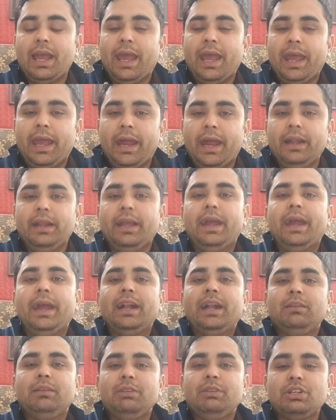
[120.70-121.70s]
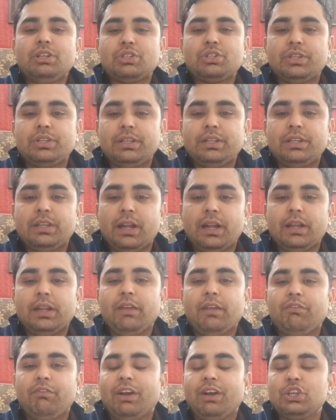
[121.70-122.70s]
and
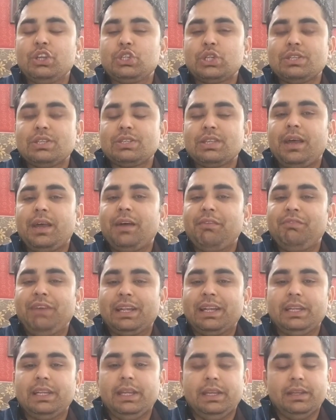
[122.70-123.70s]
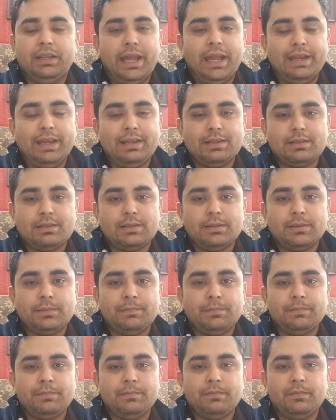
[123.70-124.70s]
administrative functions affecting rights.
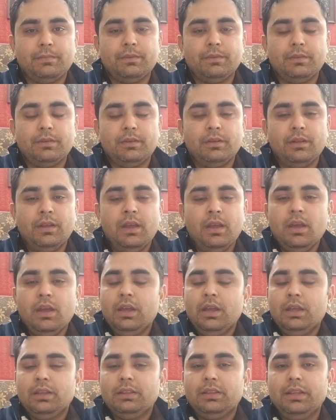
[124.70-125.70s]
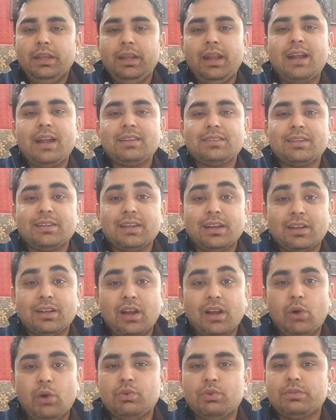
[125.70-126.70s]
There are certain
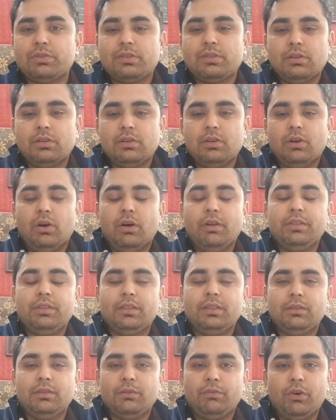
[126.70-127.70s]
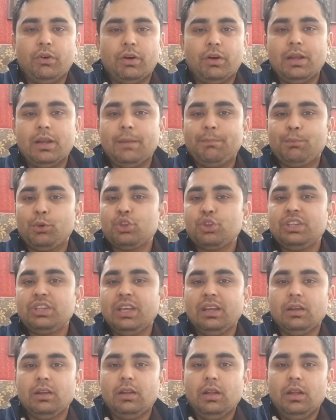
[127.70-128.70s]
grounds for
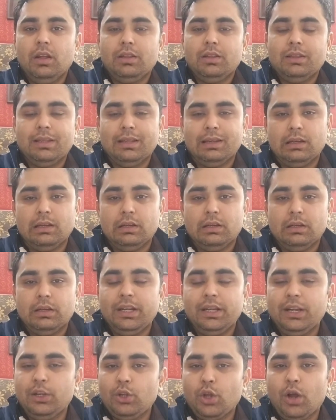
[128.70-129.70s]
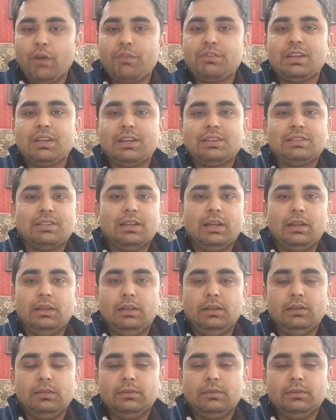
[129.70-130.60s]
approaching the writ of certiorari.